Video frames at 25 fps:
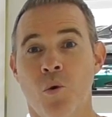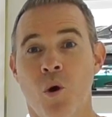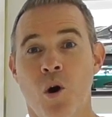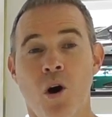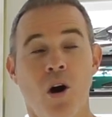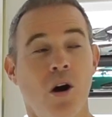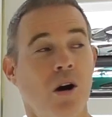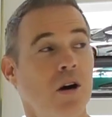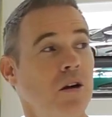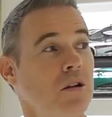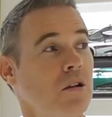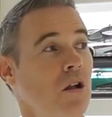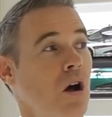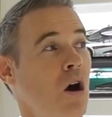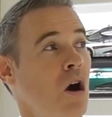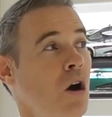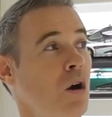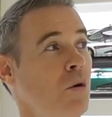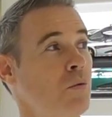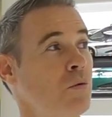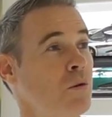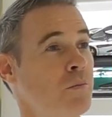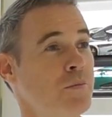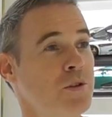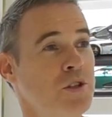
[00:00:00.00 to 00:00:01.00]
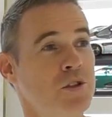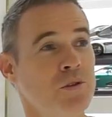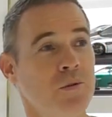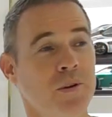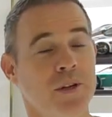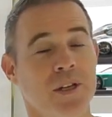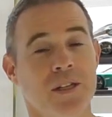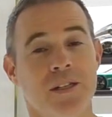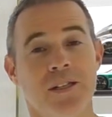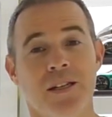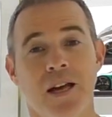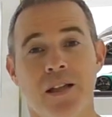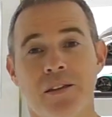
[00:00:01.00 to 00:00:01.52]
while, I will be
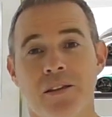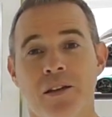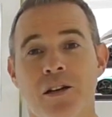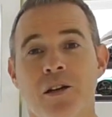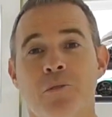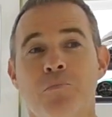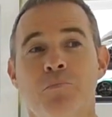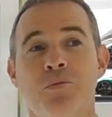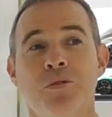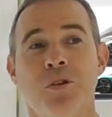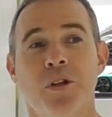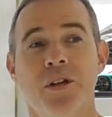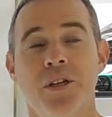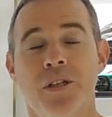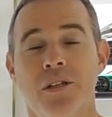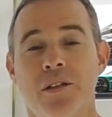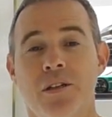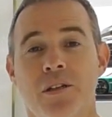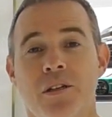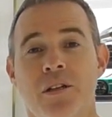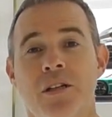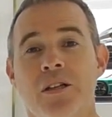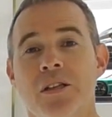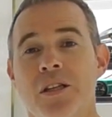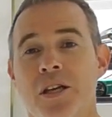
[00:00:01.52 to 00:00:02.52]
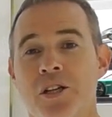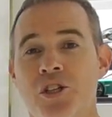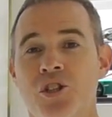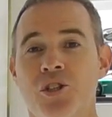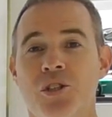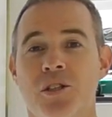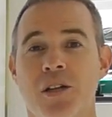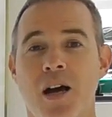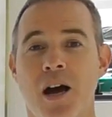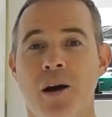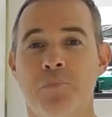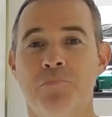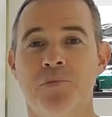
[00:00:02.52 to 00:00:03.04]
doing another complete
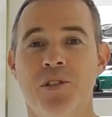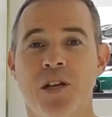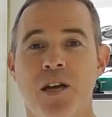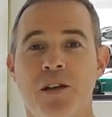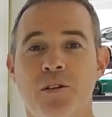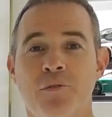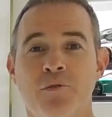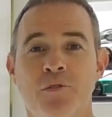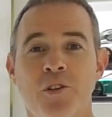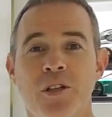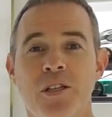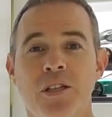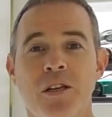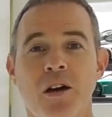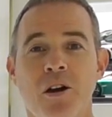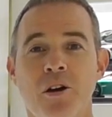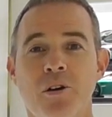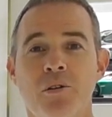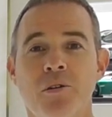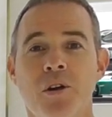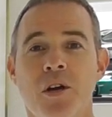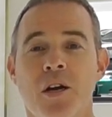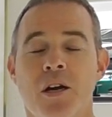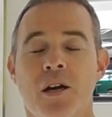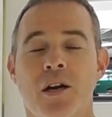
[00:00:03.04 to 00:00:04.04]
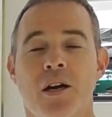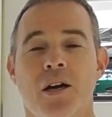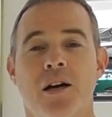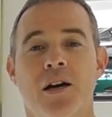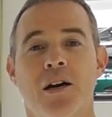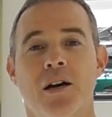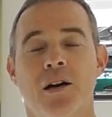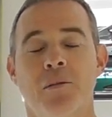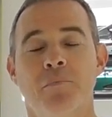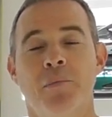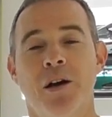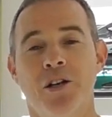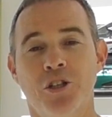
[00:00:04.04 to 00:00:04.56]
collection update video.
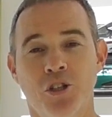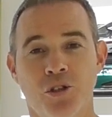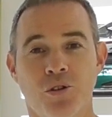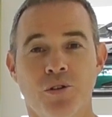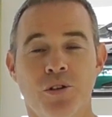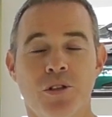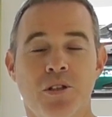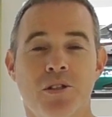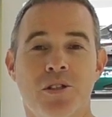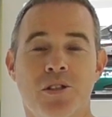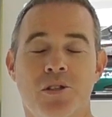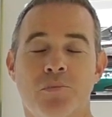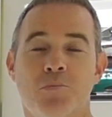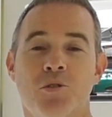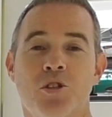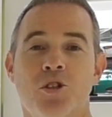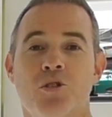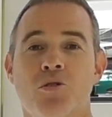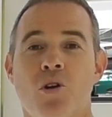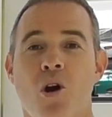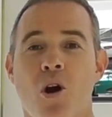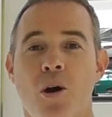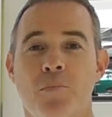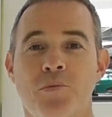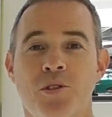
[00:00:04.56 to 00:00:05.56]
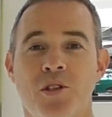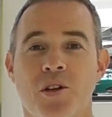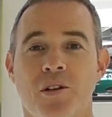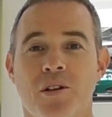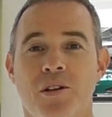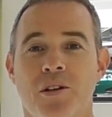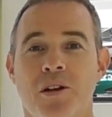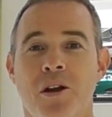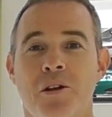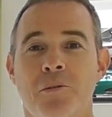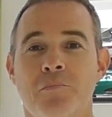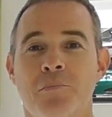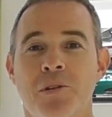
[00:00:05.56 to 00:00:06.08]
Uh, make sure you subscribe so
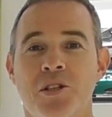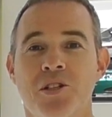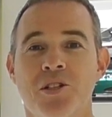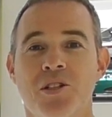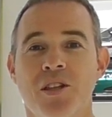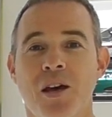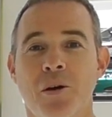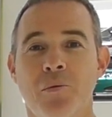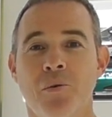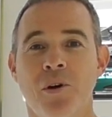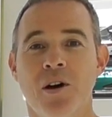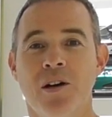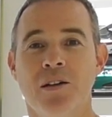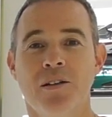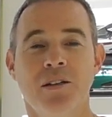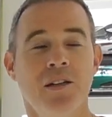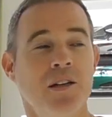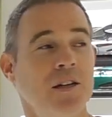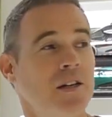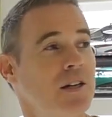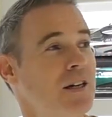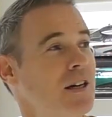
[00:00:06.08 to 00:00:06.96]
you don't miss that one.